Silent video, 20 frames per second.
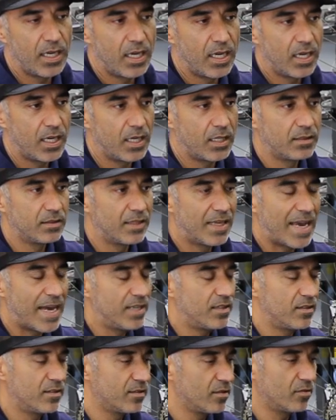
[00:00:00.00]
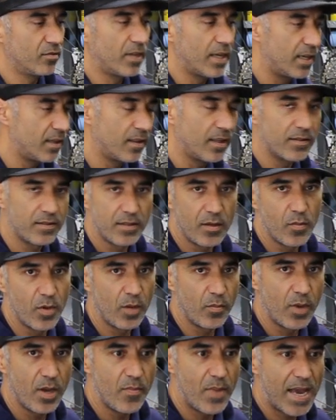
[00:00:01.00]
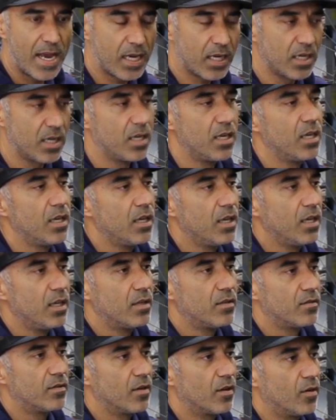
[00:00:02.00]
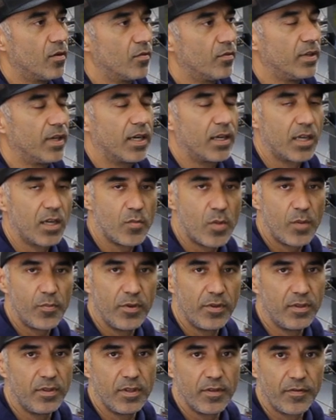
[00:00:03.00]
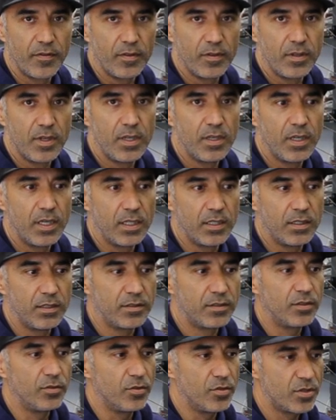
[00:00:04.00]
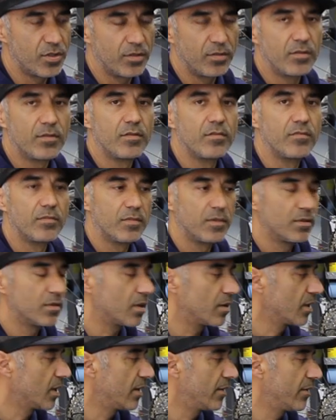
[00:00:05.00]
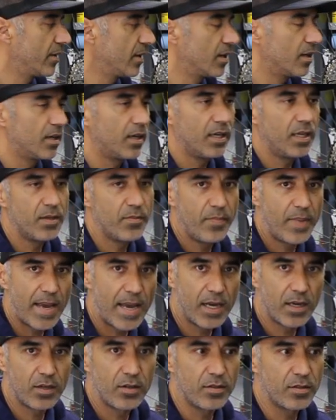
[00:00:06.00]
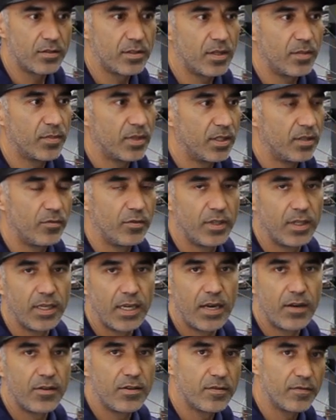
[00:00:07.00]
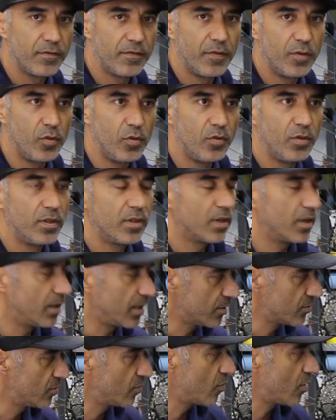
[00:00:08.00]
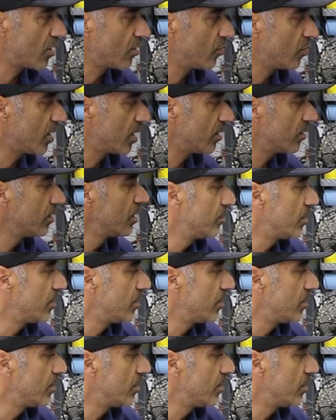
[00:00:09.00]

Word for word: Uh, I just don't like this something on my back. So you got to come up with a different uh, solution start carrying a, a hip pack or something where you can carry some food, an extra water bottle.